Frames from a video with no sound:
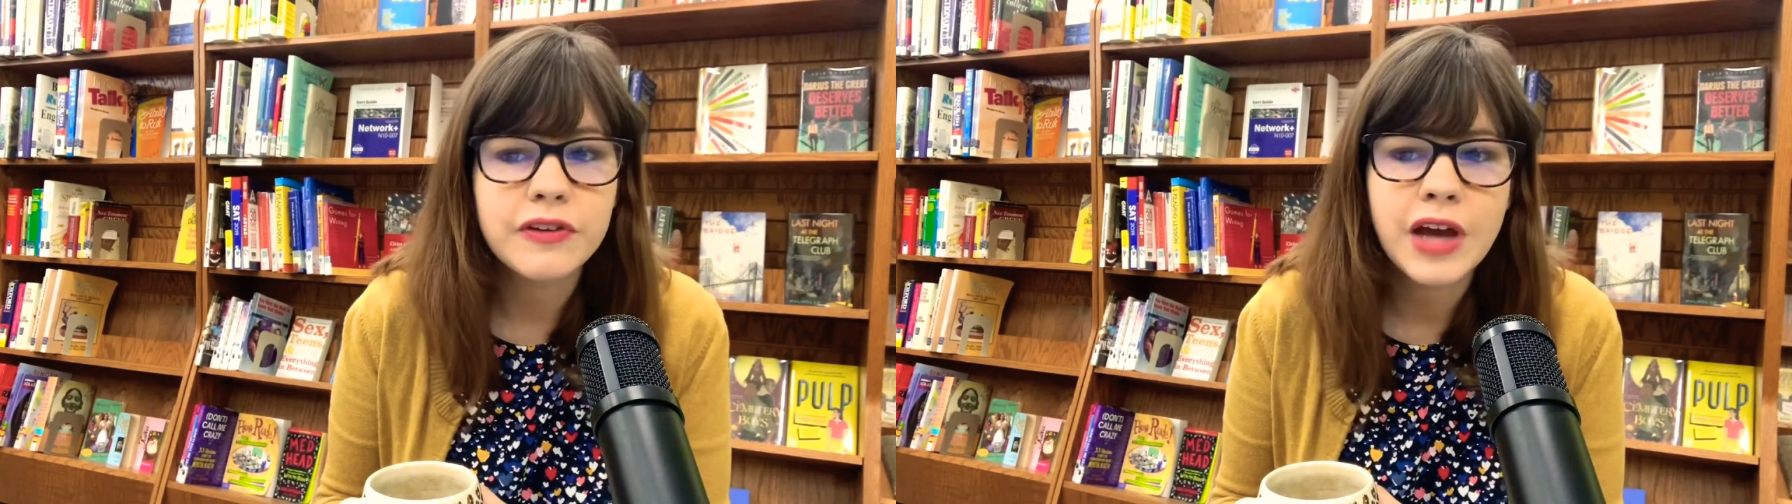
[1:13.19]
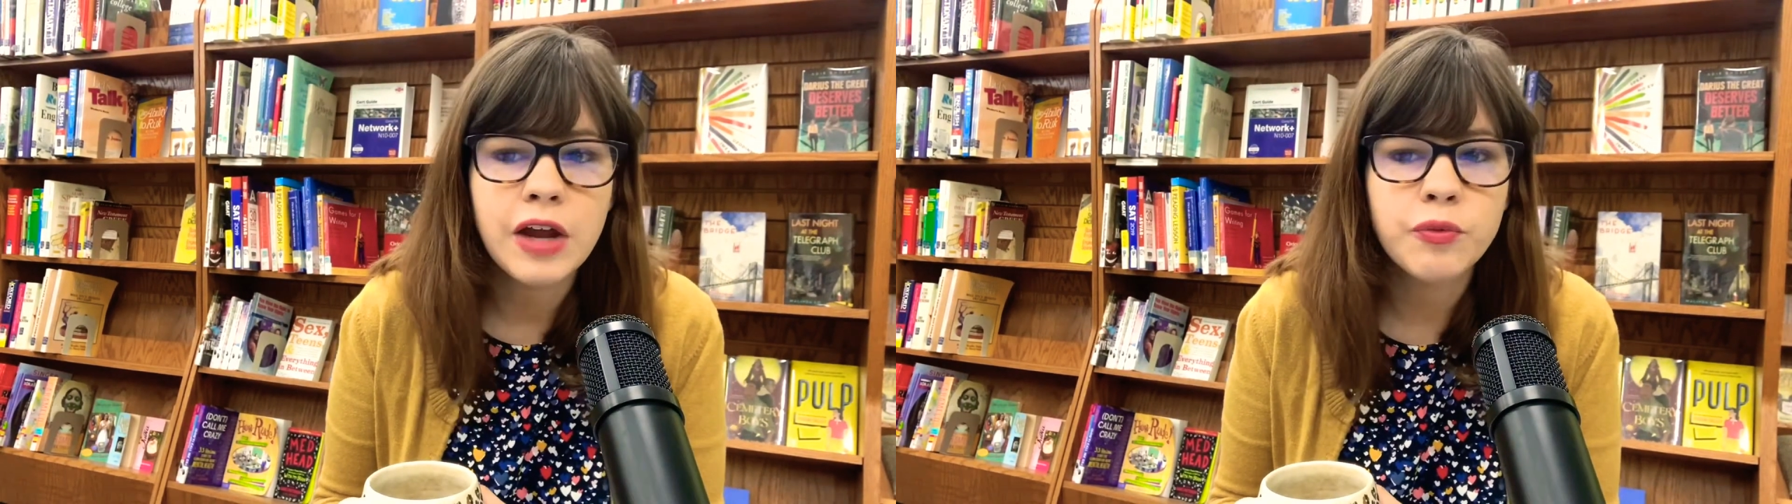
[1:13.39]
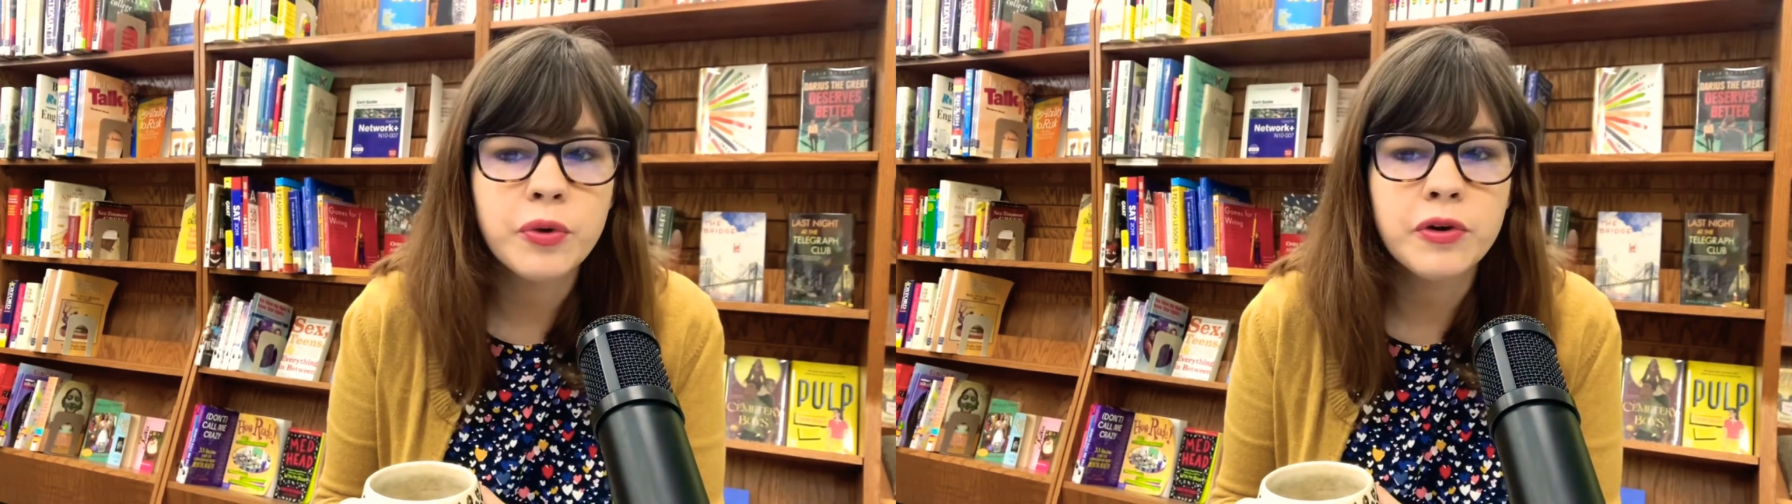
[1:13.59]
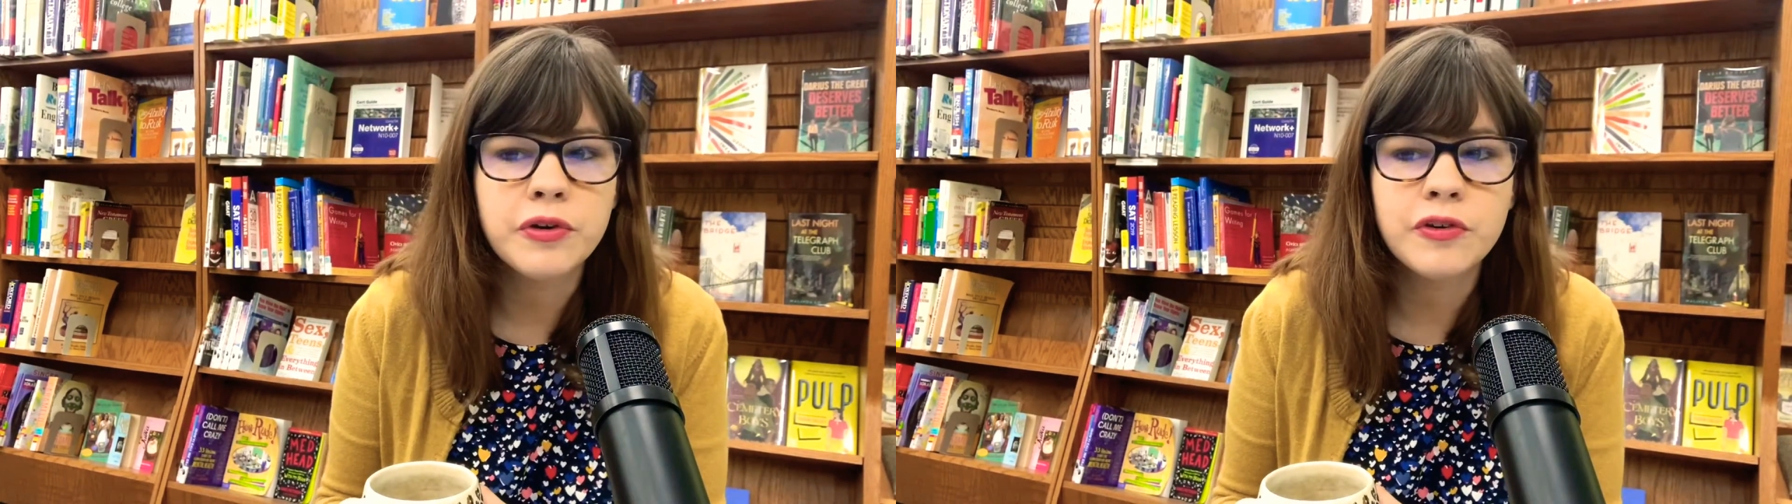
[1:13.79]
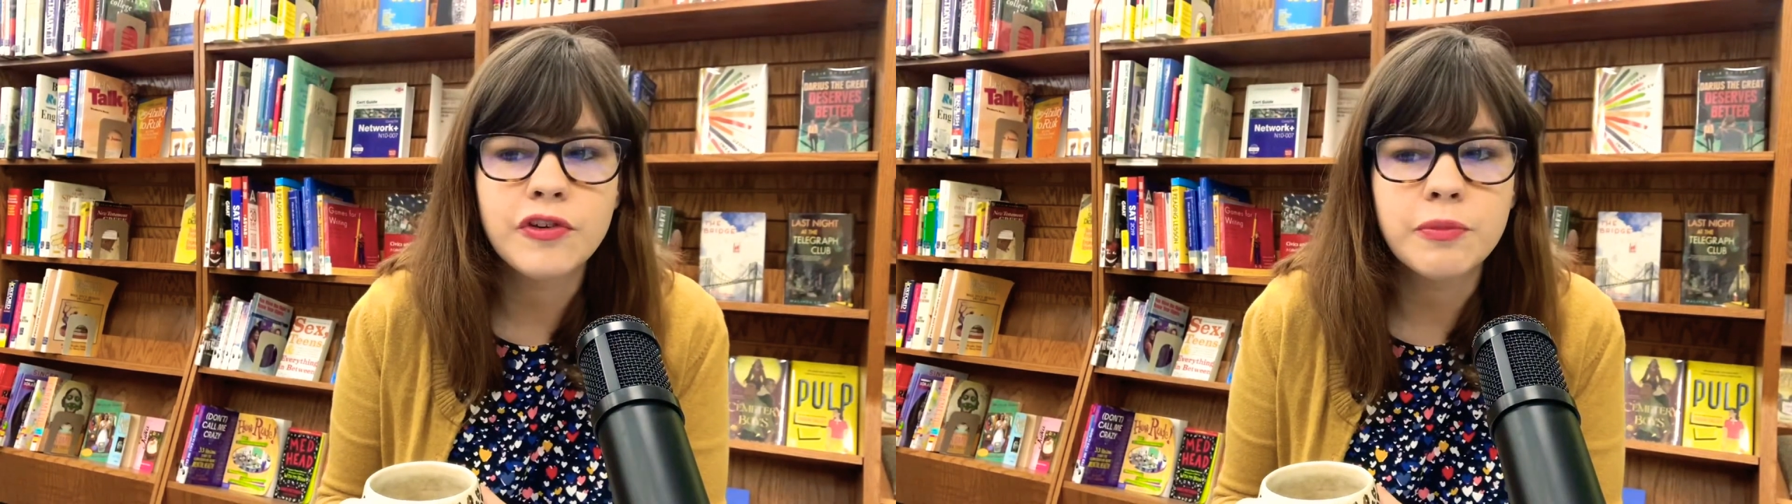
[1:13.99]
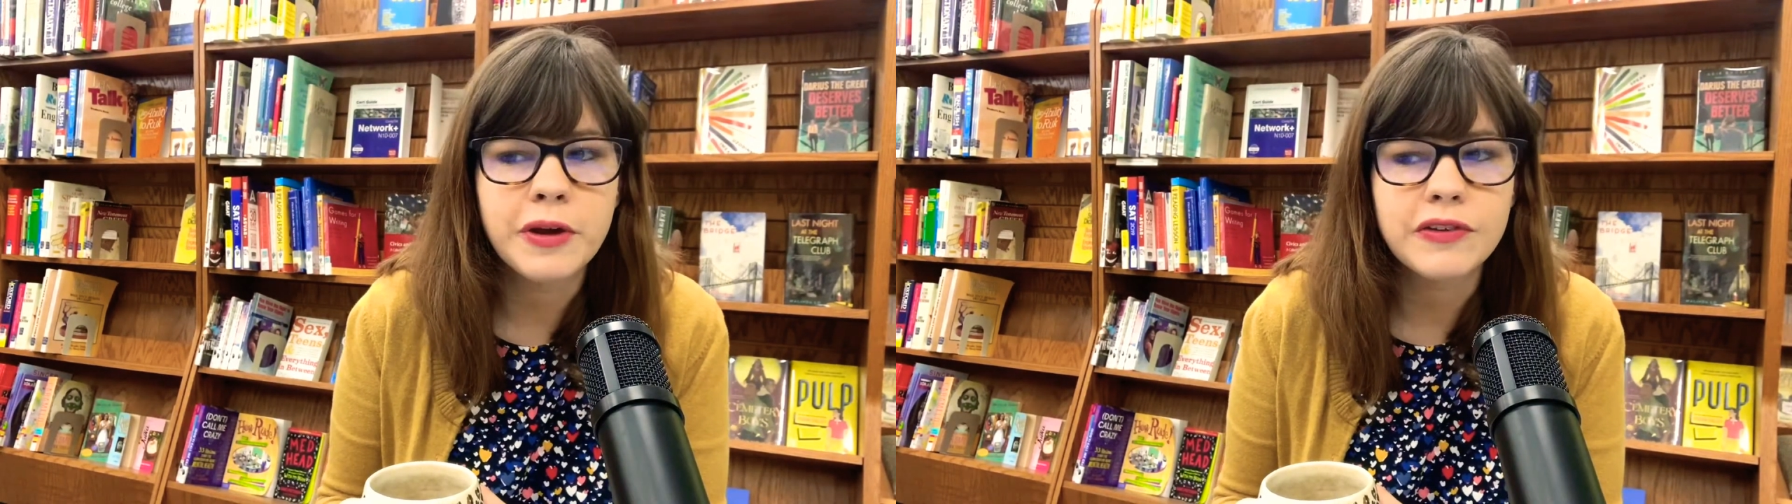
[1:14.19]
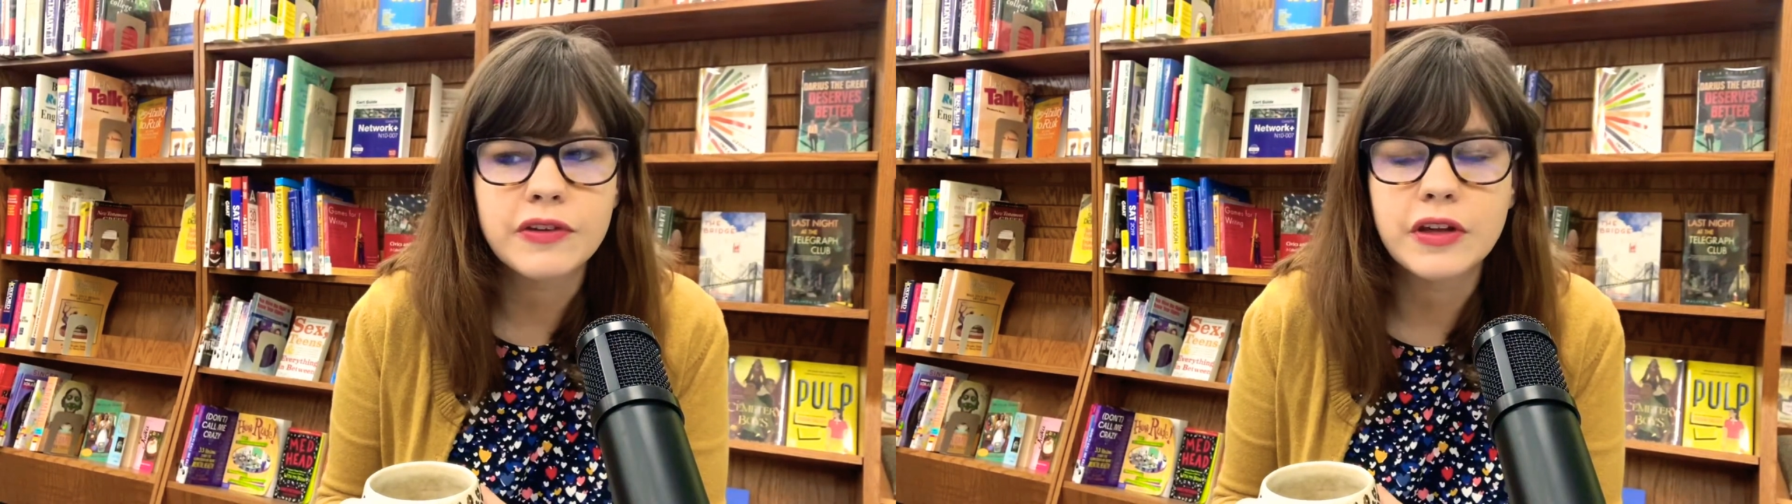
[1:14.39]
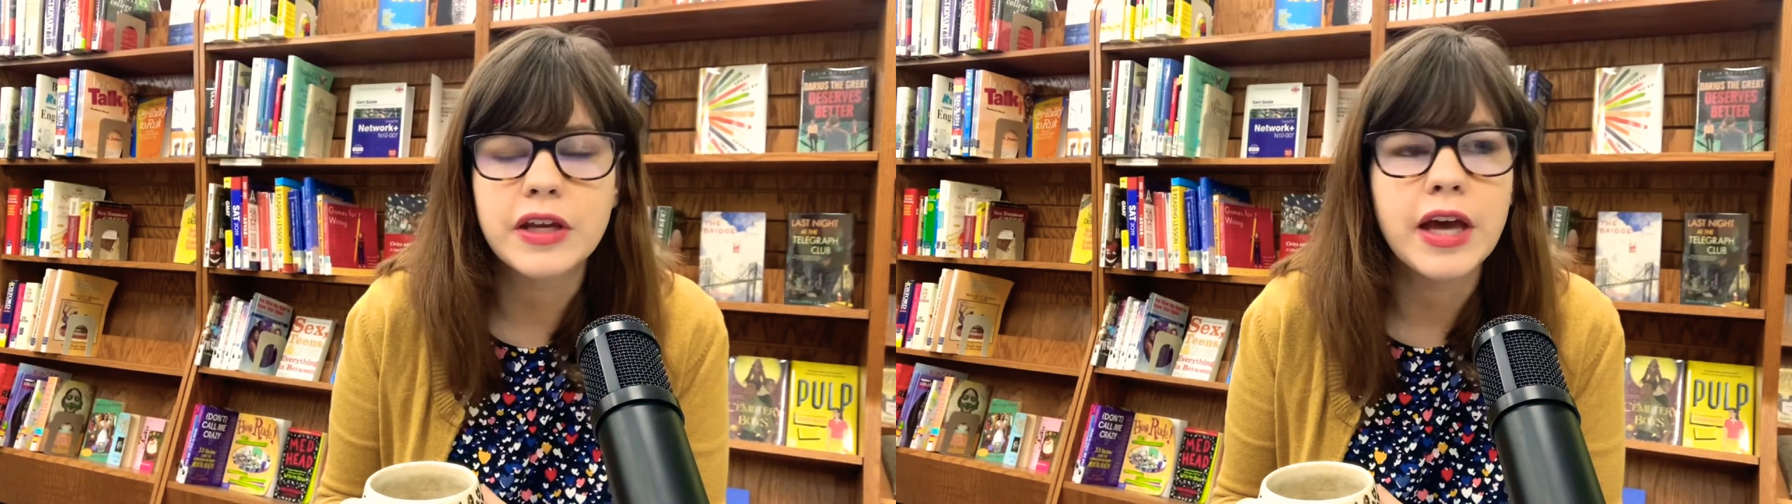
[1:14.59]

downworlders are basically